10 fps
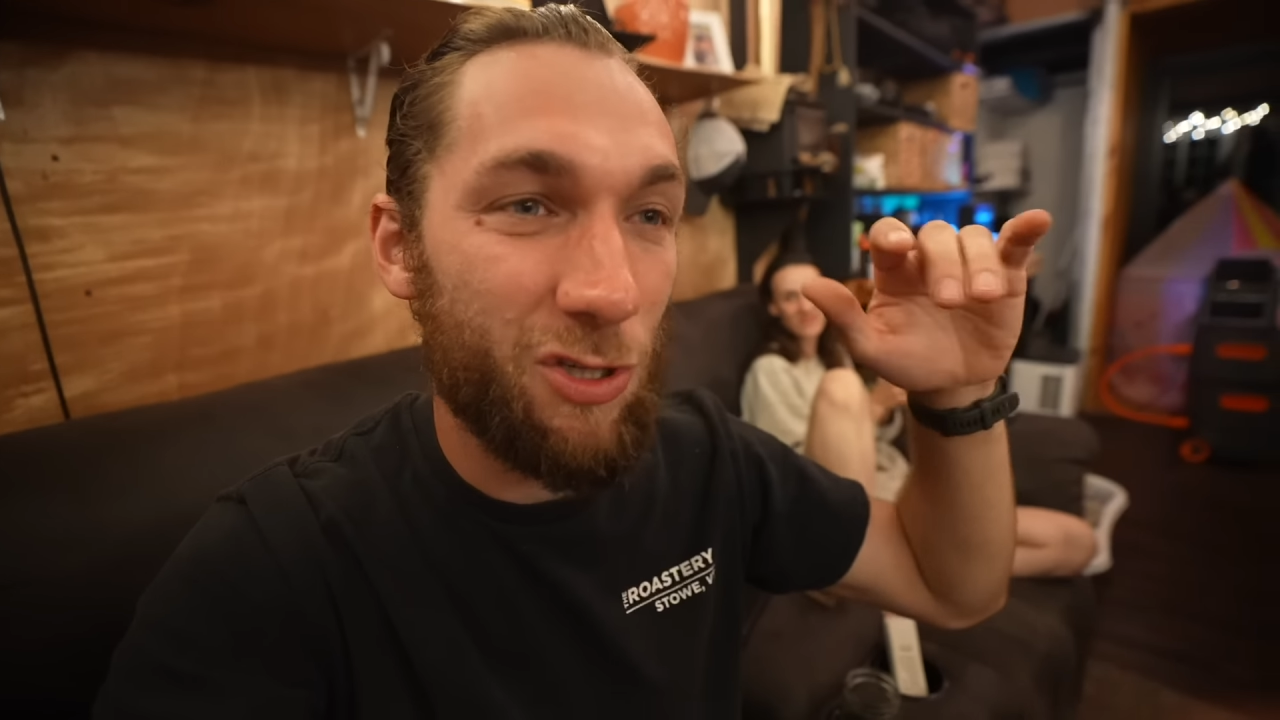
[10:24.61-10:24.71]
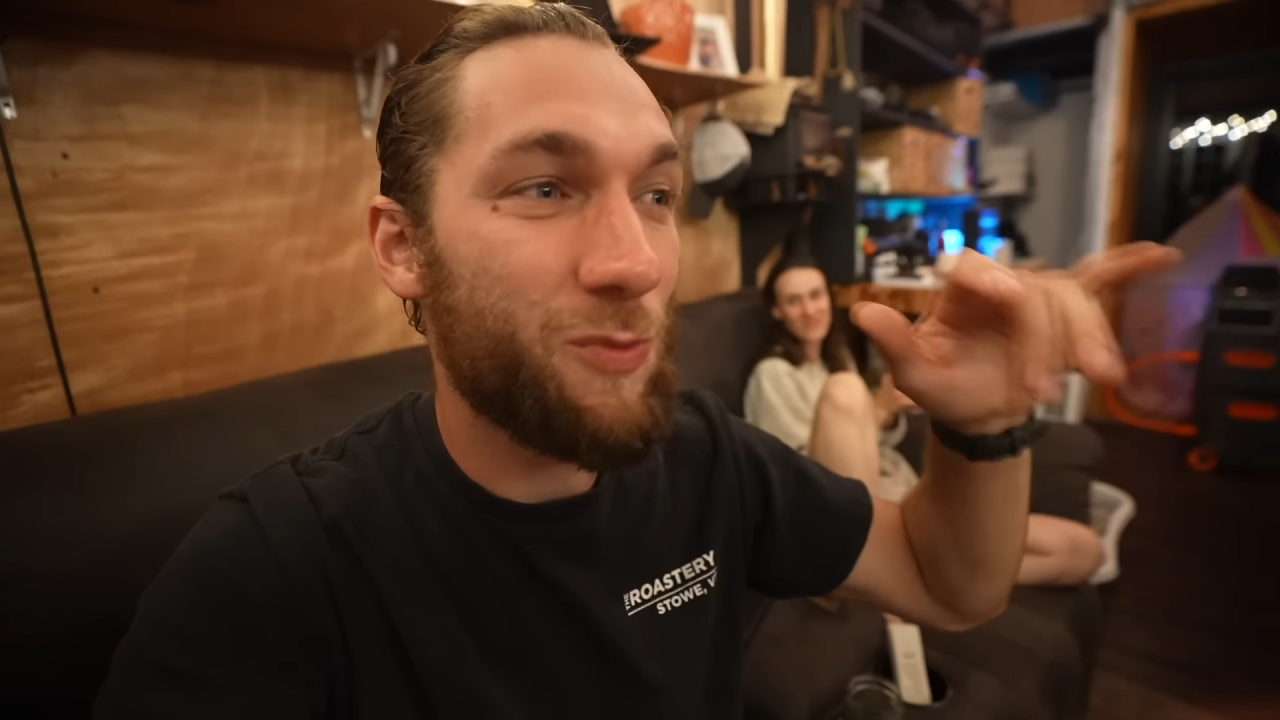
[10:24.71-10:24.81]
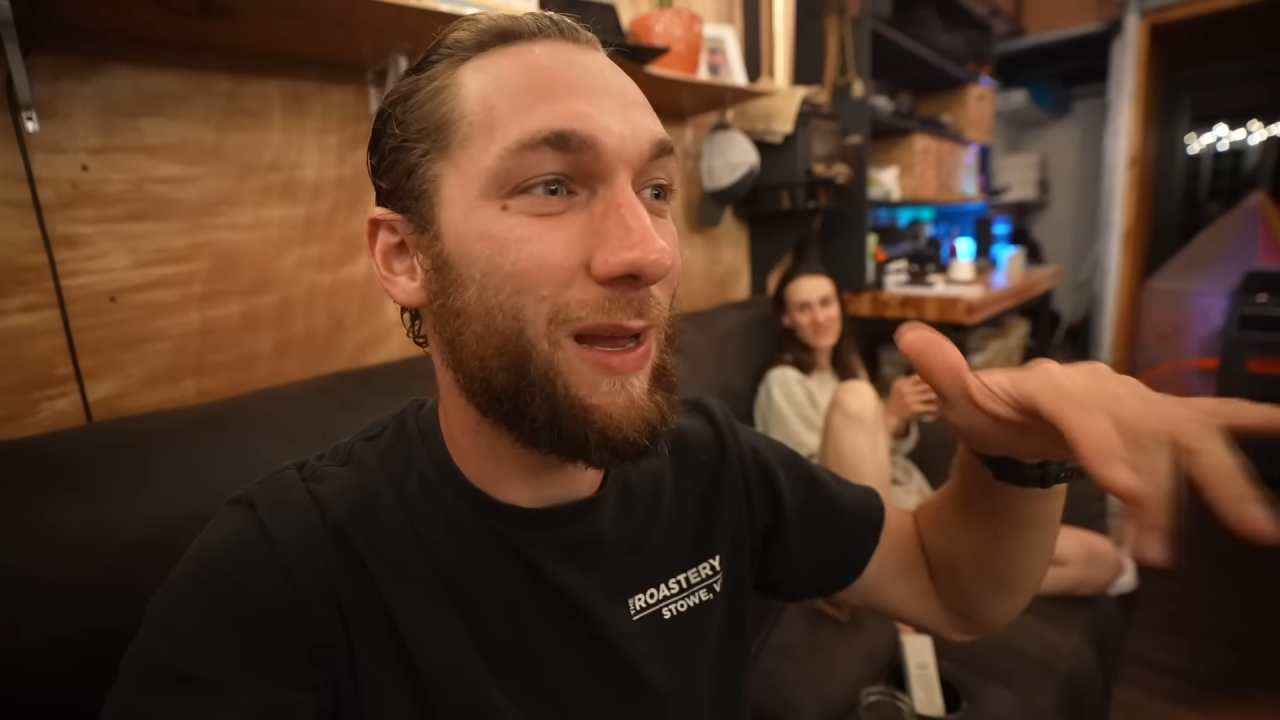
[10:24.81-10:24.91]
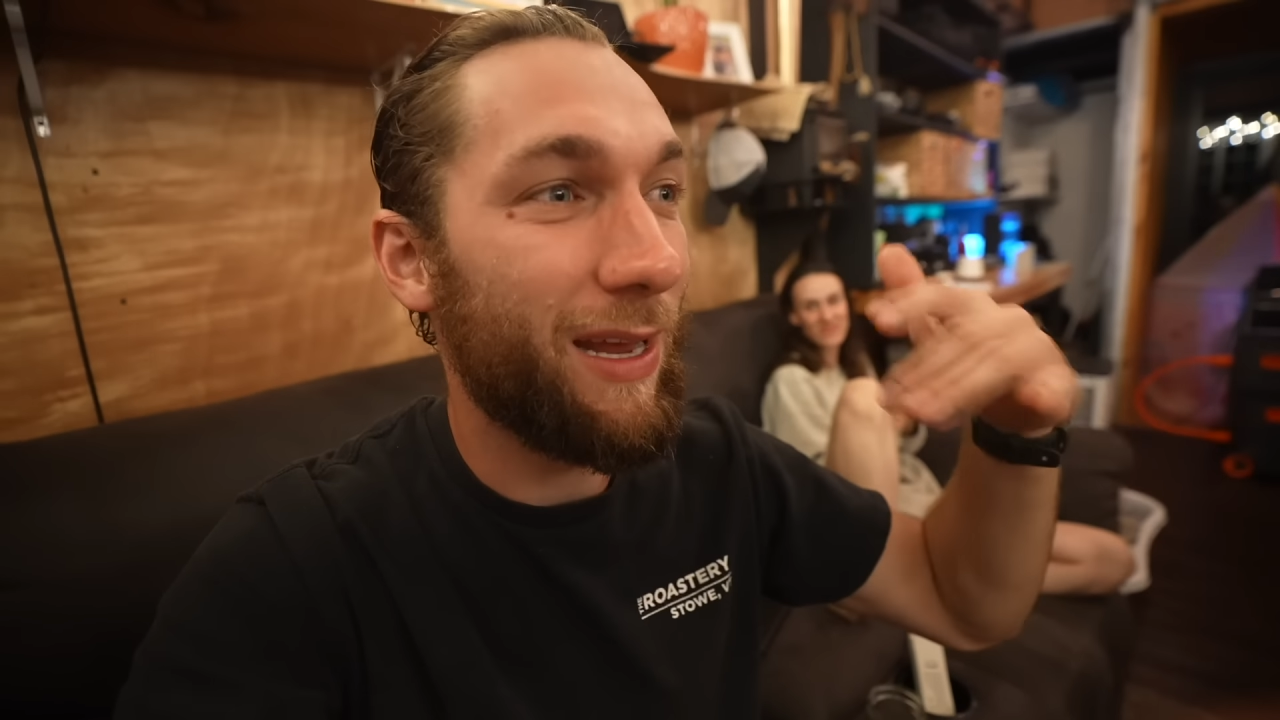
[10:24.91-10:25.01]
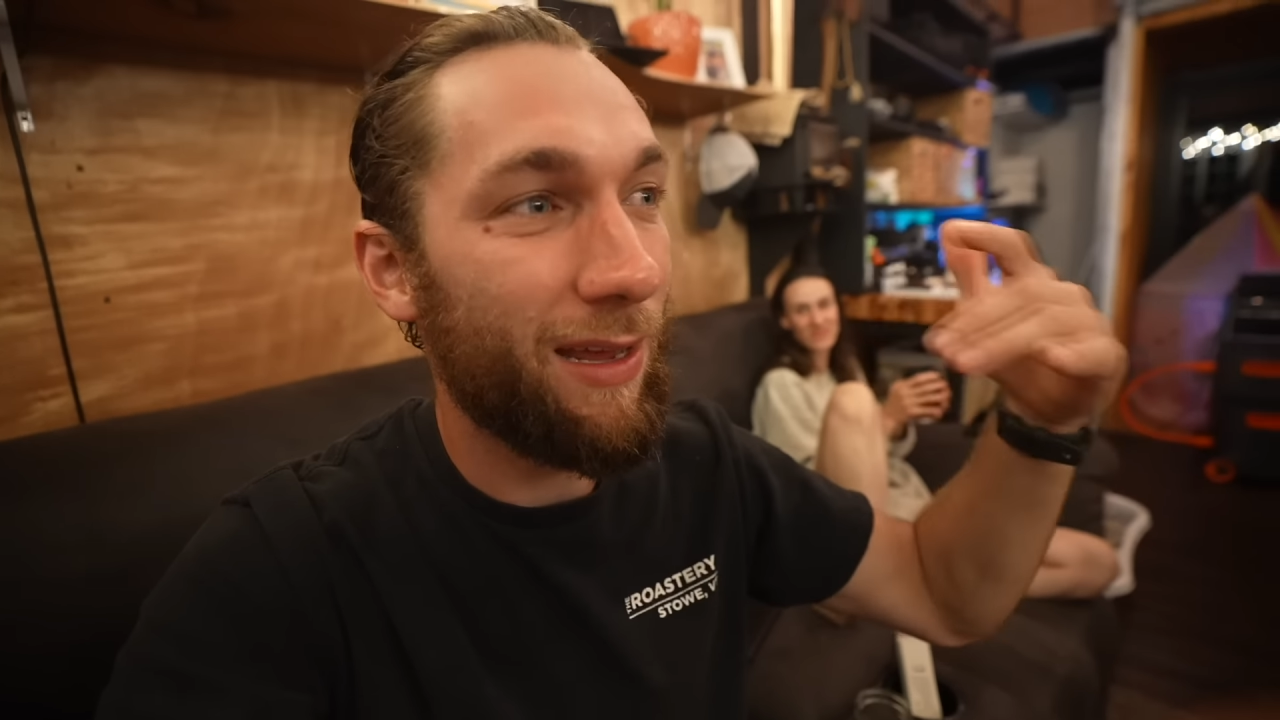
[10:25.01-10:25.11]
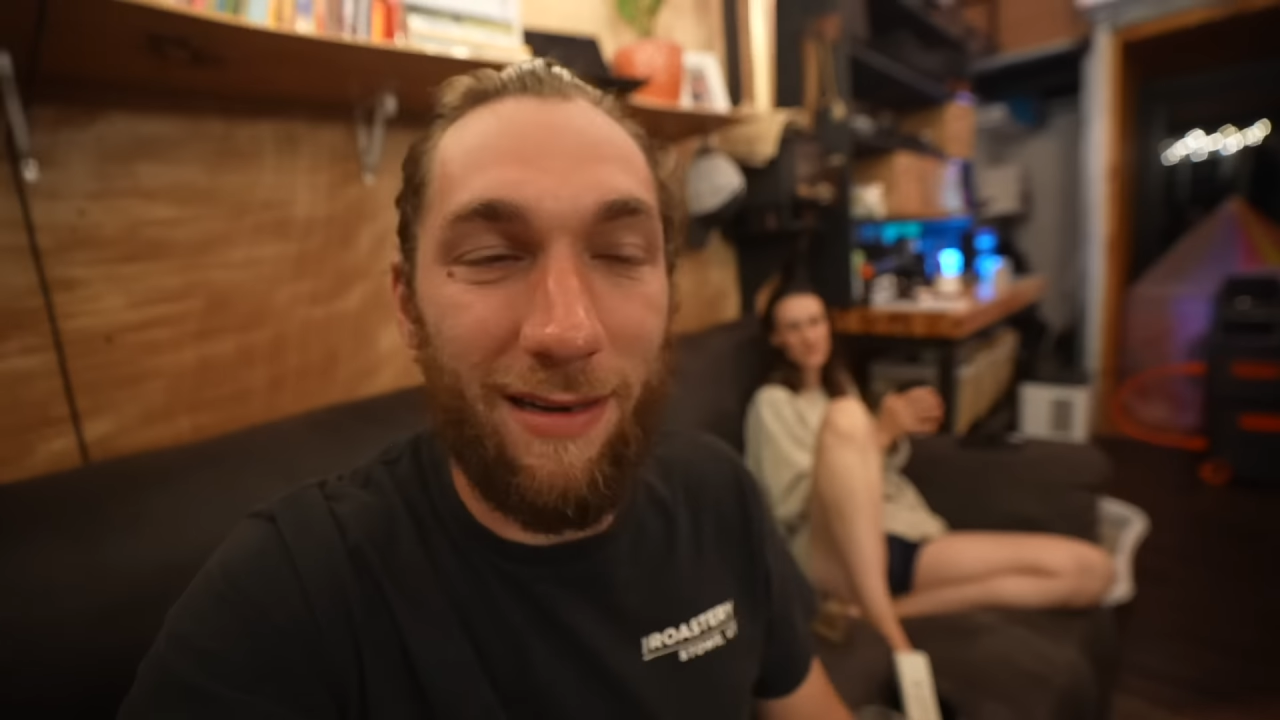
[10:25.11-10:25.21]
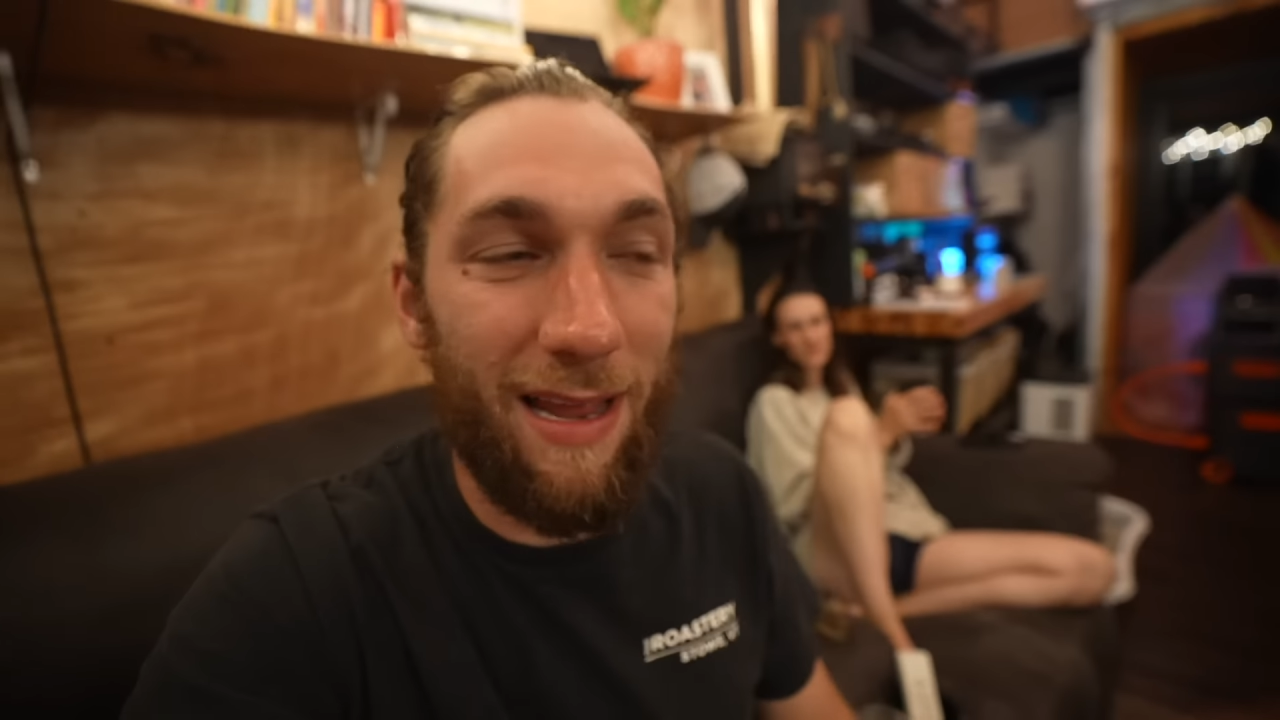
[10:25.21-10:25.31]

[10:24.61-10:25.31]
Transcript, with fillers: spinning,